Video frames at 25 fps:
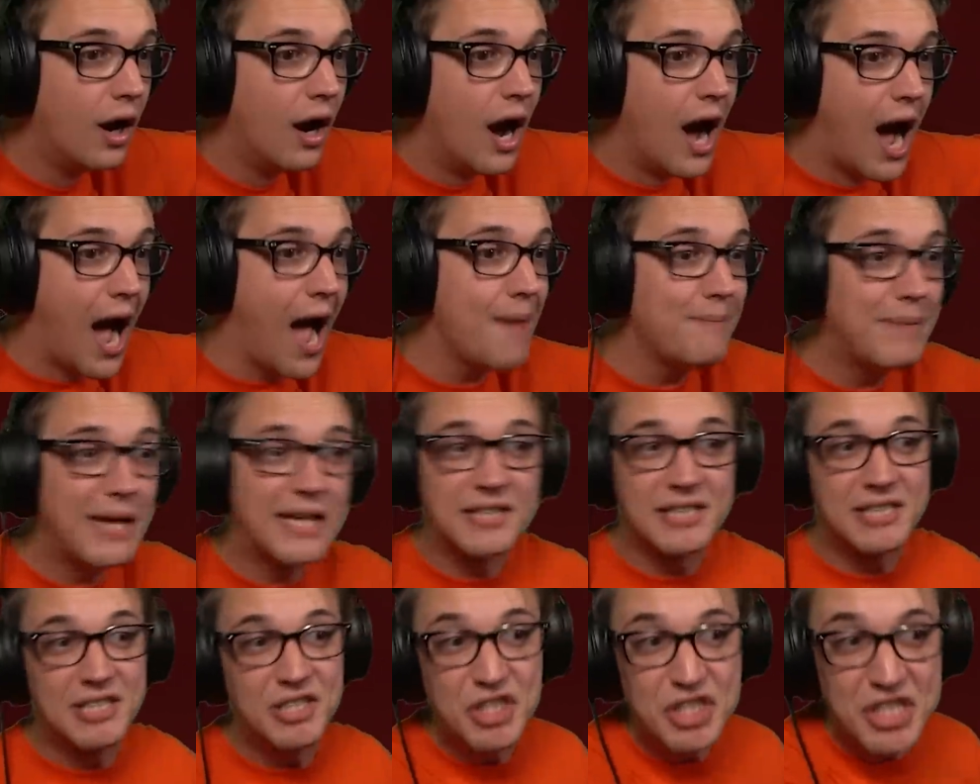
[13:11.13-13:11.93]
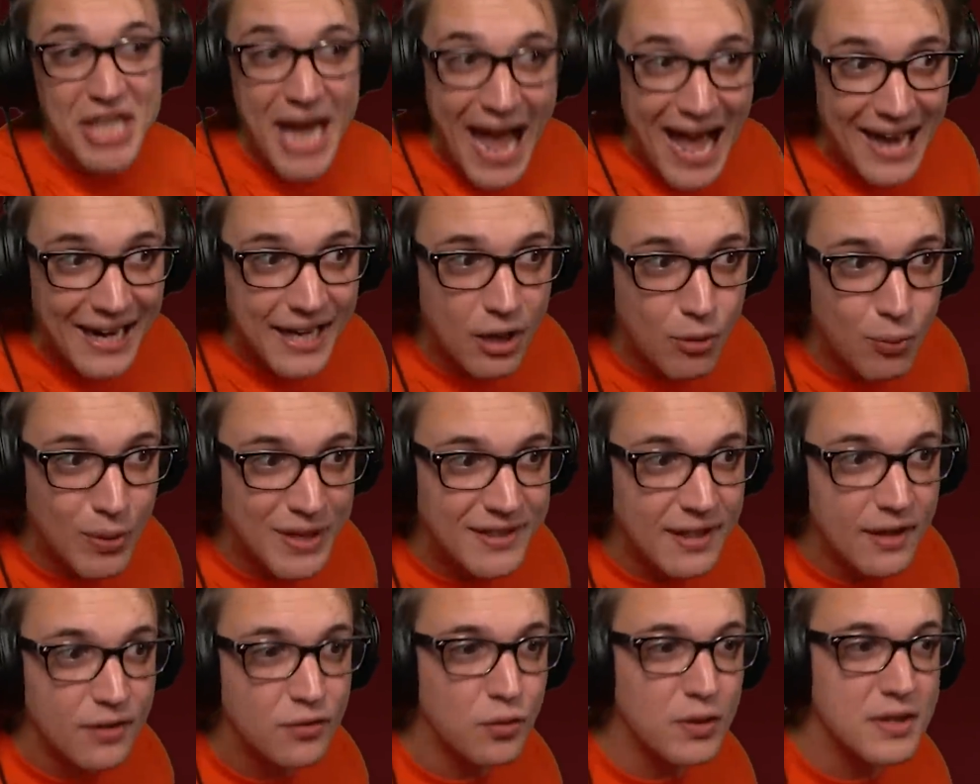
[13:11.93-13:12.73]
I'm ecstatic with
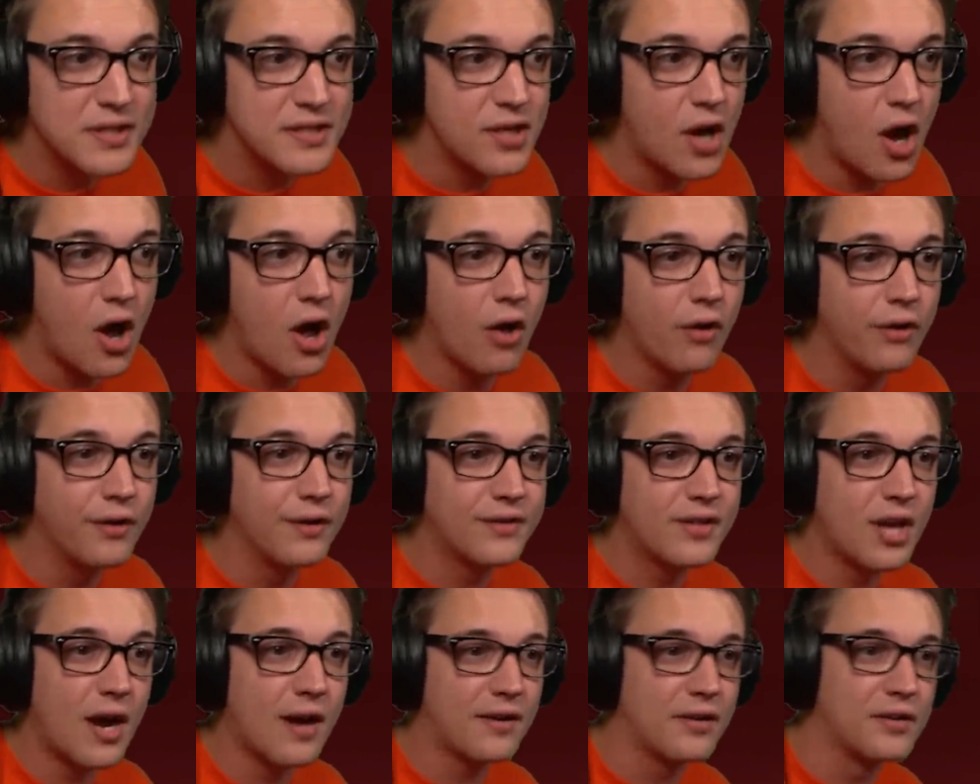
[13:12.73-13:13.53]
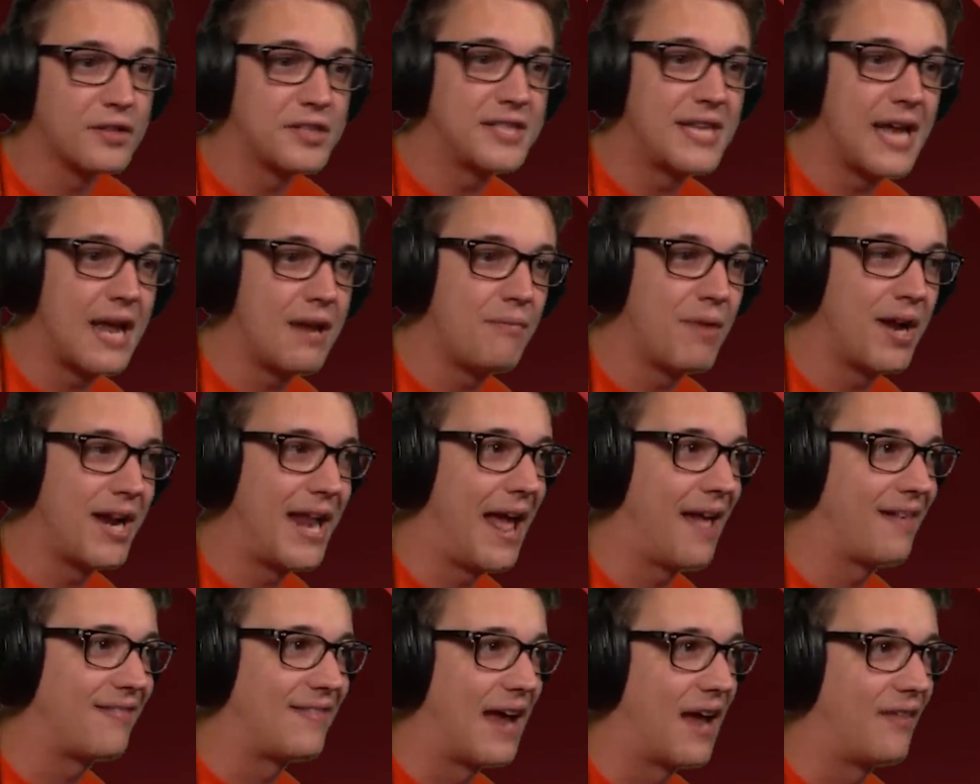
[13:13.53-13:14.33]
this result. Tucker said when
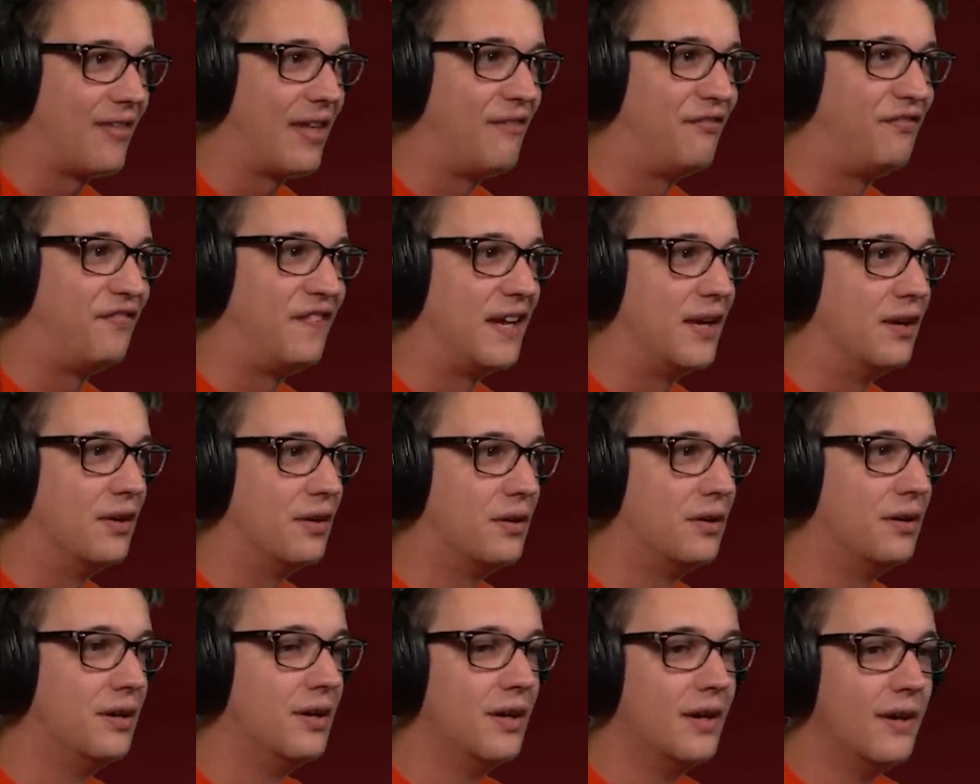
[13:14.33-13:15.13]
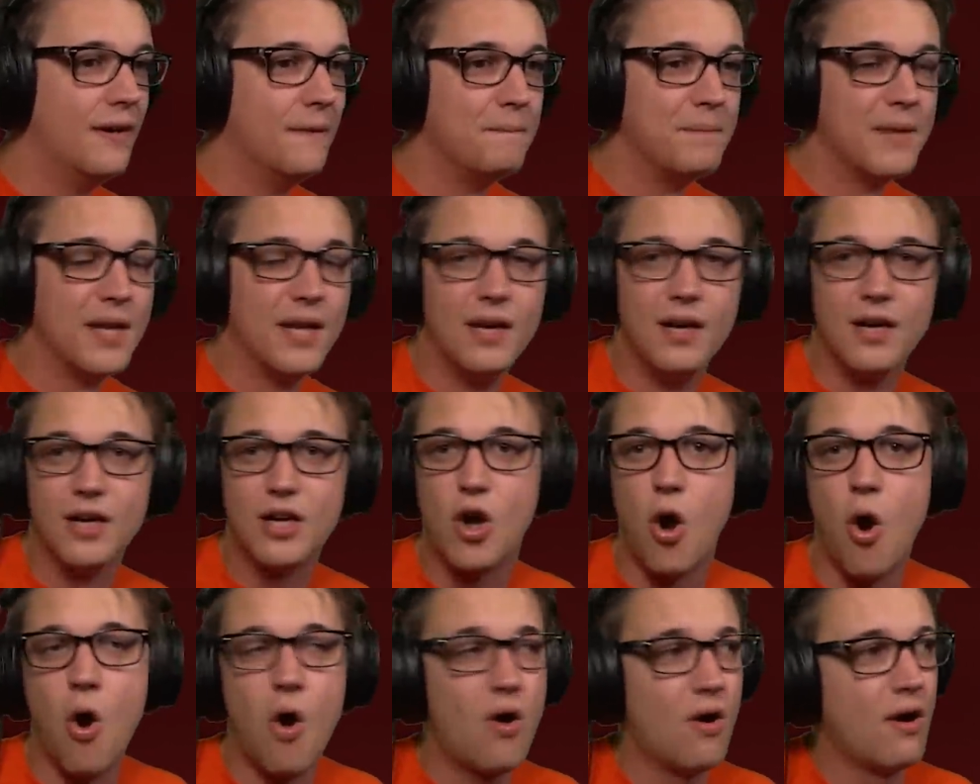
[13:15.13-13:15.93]
asked how they feel.
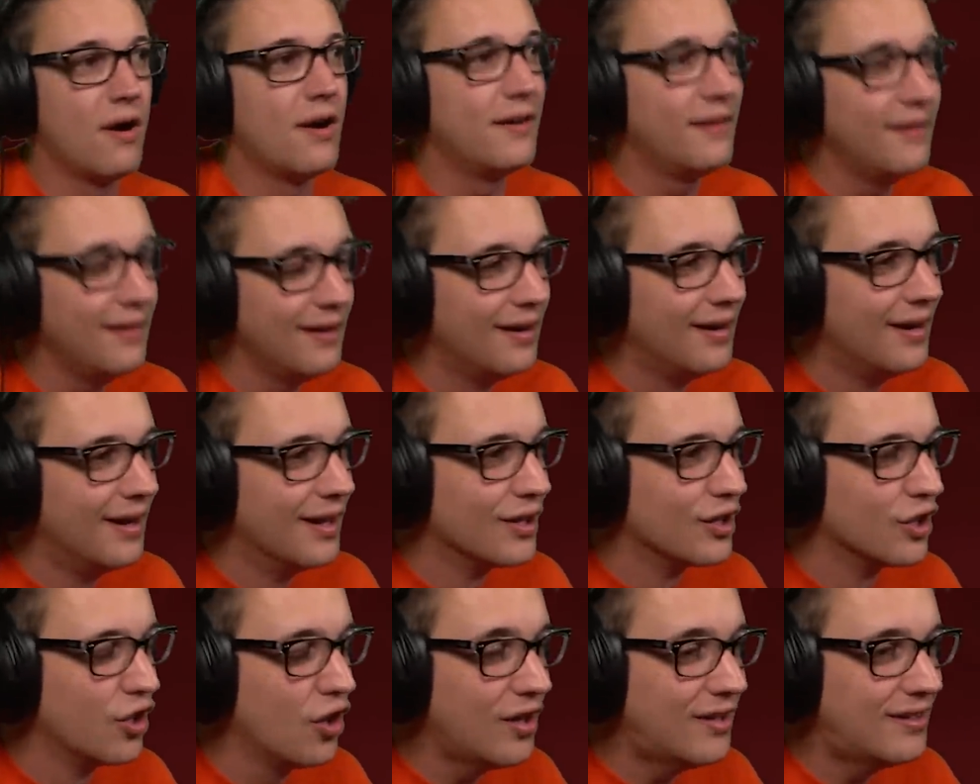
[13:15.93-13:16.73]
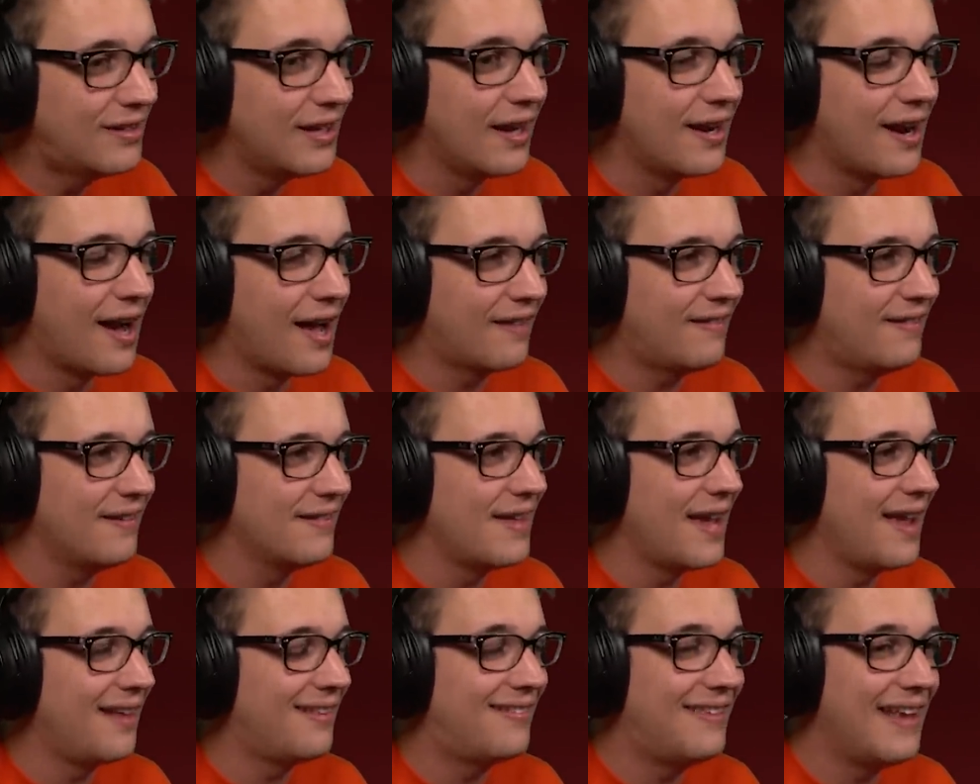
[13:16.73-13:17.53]
Corn looked at us and
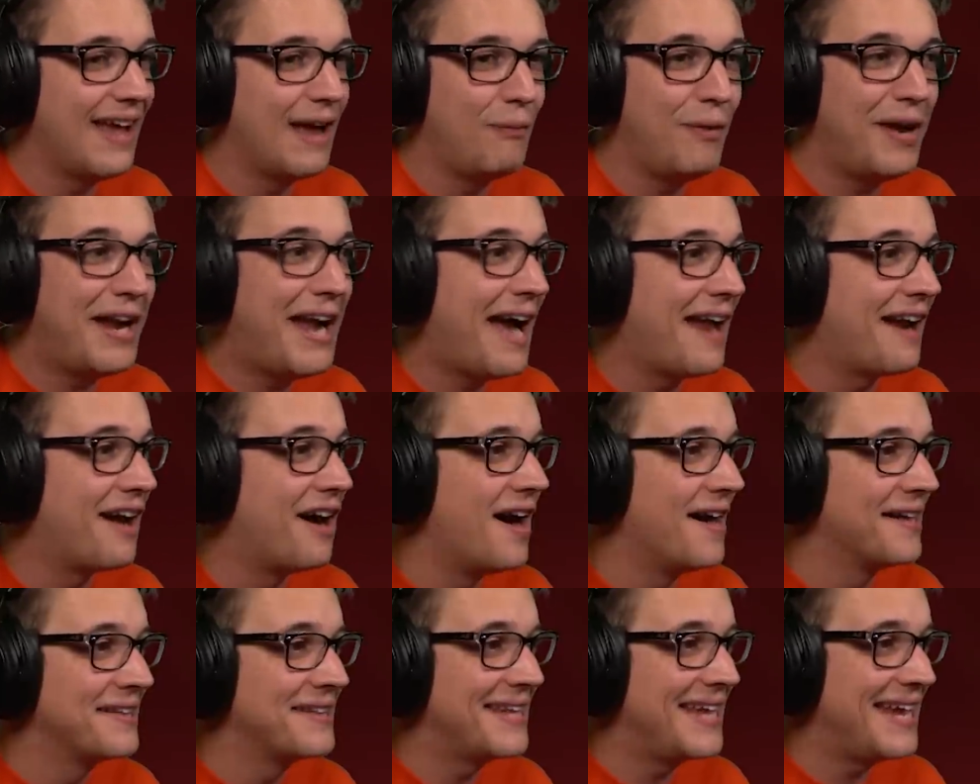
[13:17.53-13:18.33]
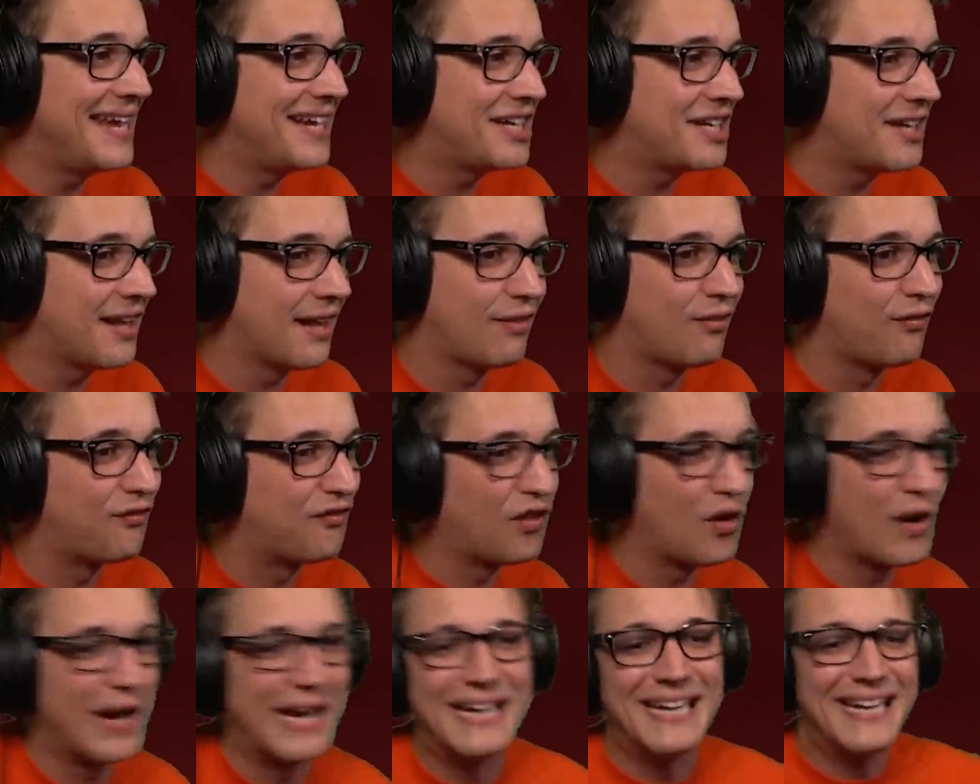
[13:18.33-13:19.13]
they said, "We got to unleash this
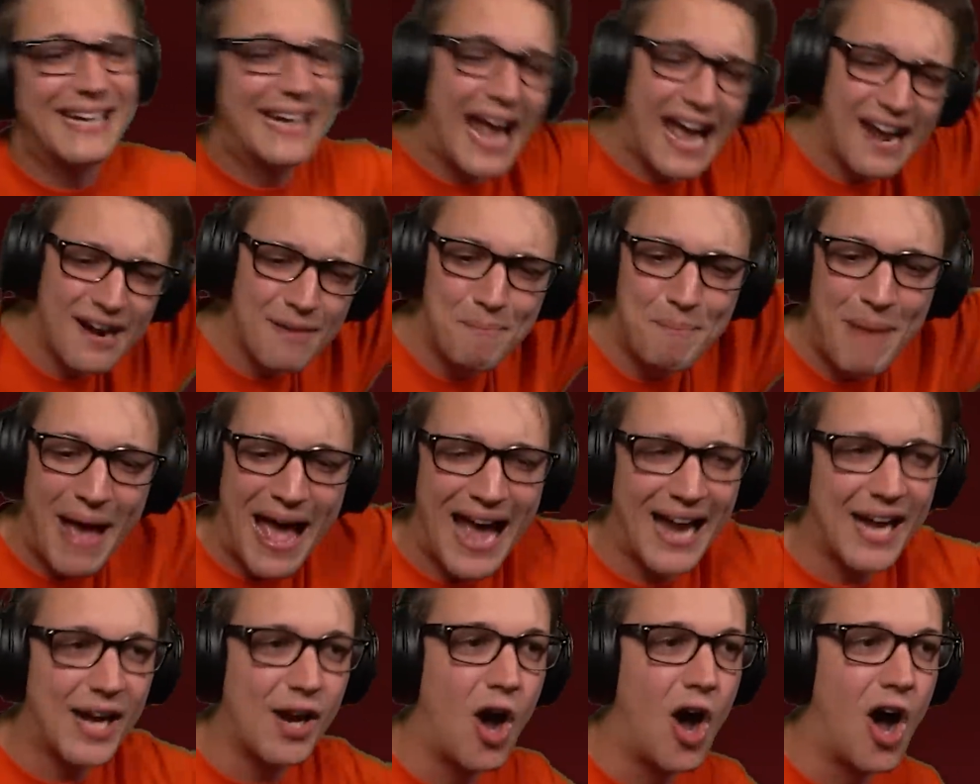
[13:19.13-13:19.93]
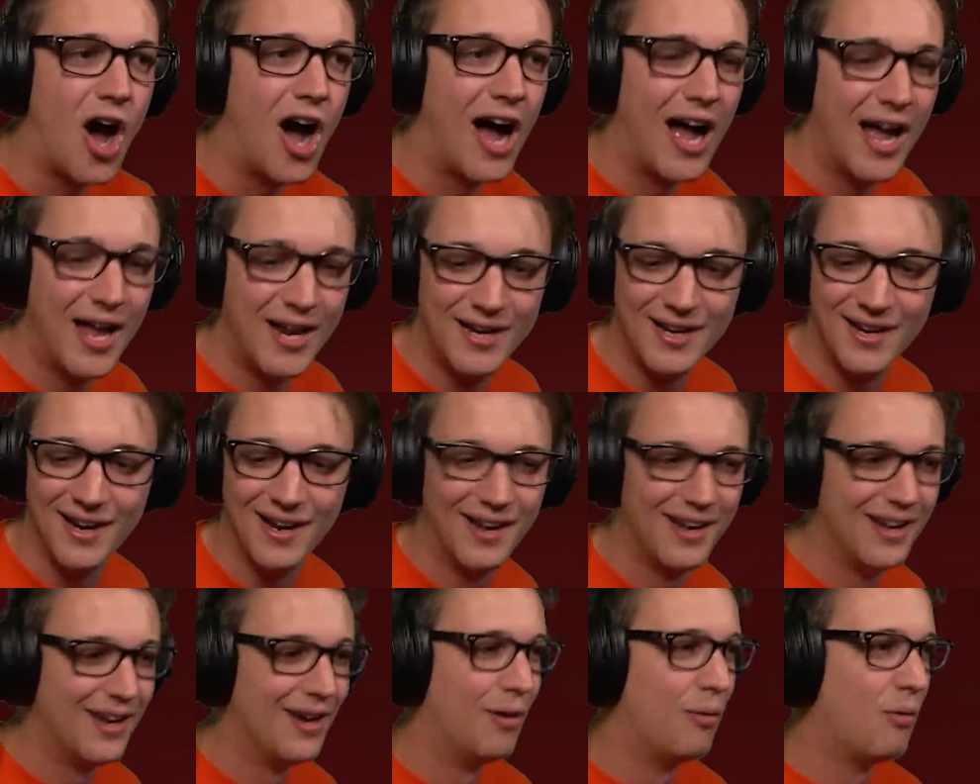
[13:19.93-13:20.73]
freak. Get him back on.
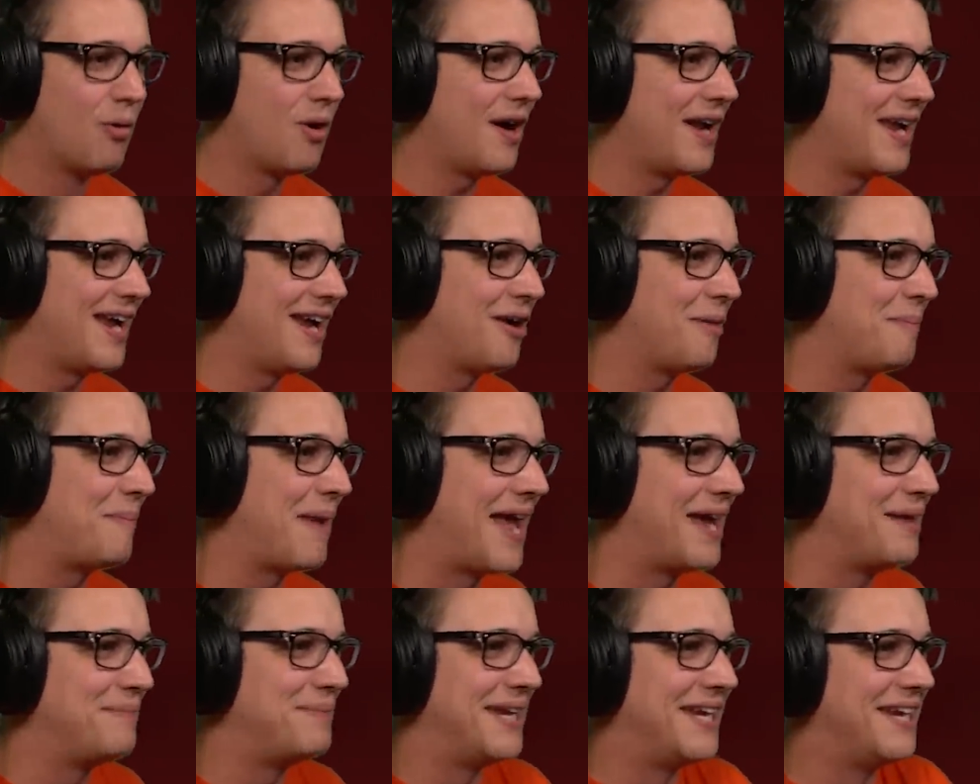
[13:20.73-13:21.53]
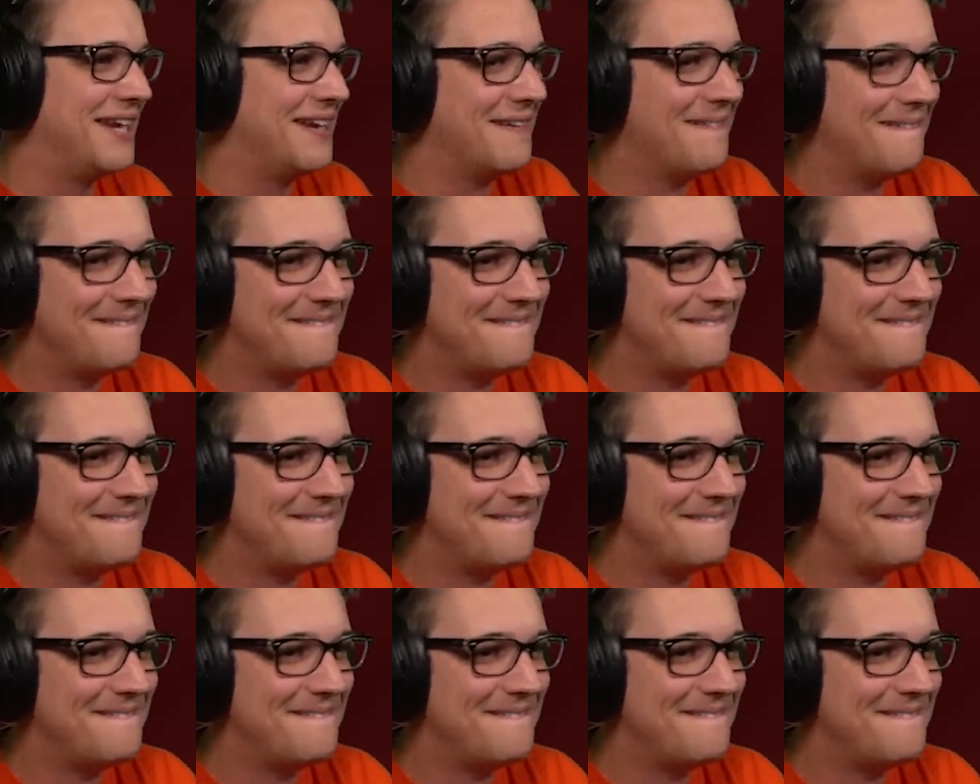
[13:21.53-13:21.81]
We're here, baby.